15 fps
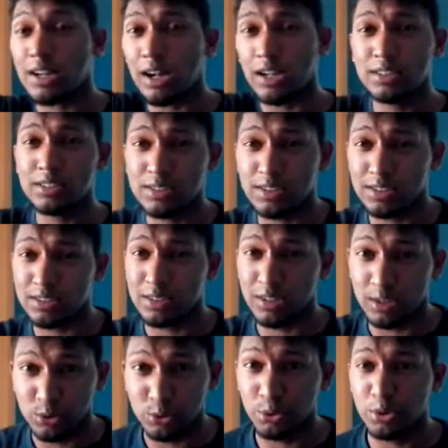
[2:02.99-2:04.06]
answers
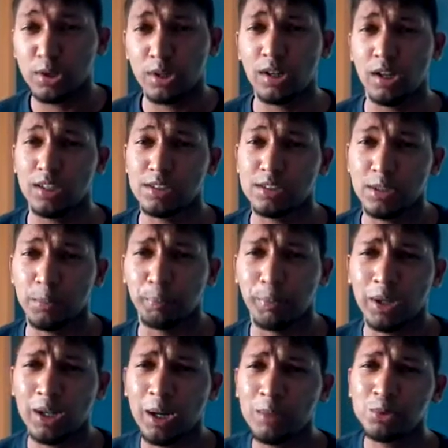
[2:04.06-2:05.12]
during class, but
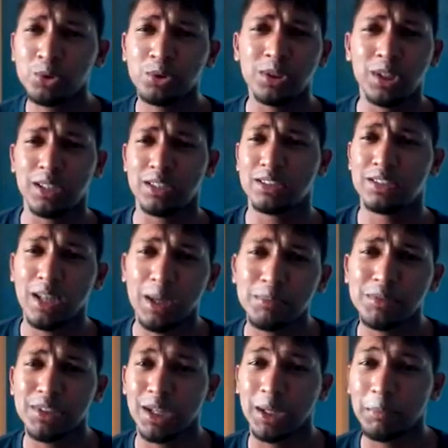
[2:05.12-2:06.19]
come during the exam
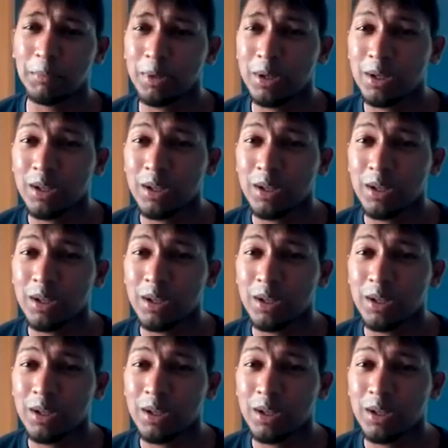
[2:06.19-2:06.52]
time,